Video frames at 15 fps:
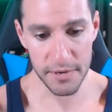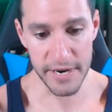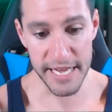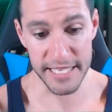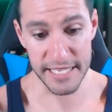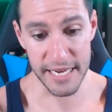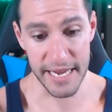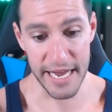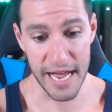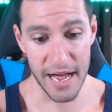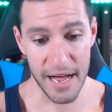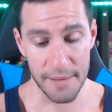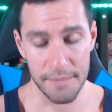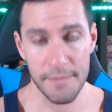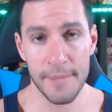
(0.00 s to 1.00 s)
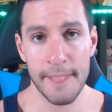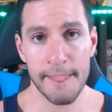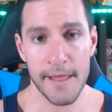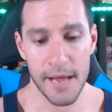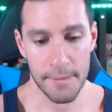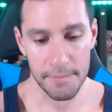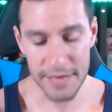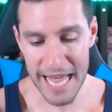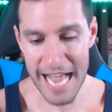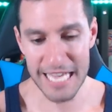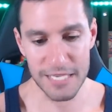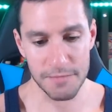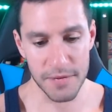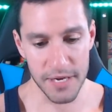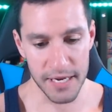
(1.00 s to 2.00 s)
It's a uh,
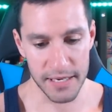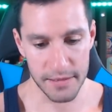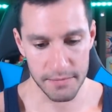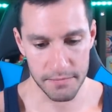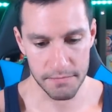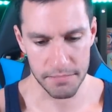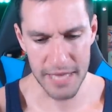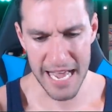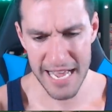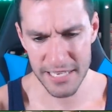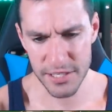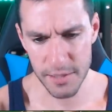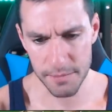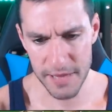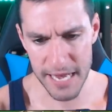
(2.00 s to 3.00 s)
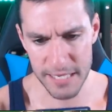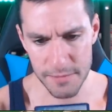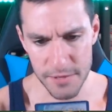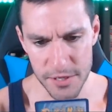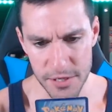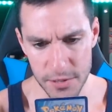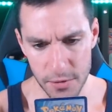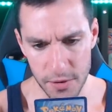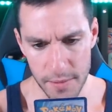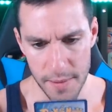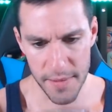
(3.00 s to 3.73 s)
plasma Blast or Plasma Storm,